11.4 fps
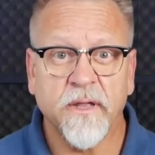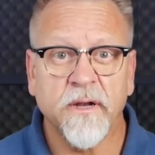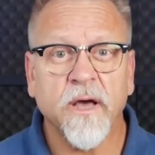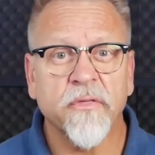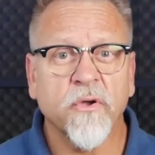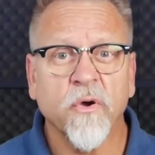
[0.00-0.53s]
on
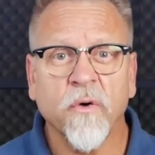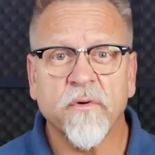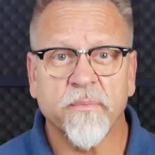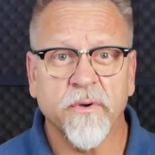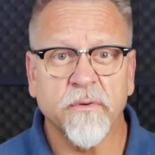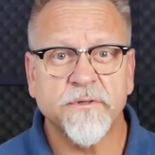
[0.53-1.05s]
how the COVE
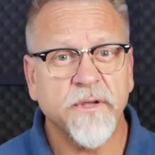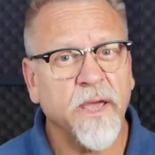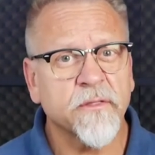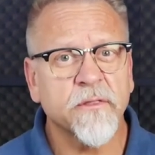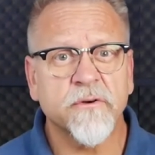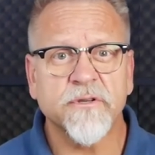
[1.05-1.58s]
approach and
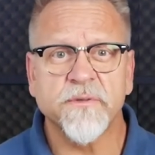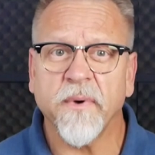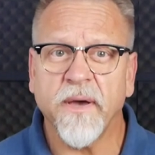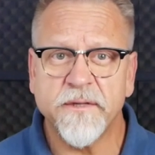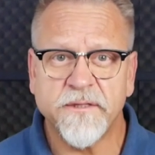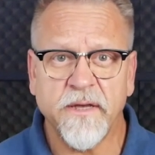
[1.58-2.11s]
the learner's
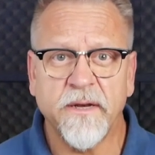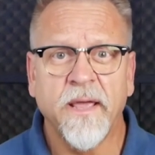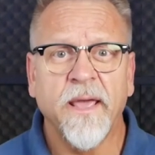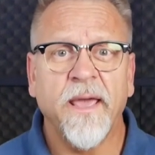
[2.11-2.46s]
mindset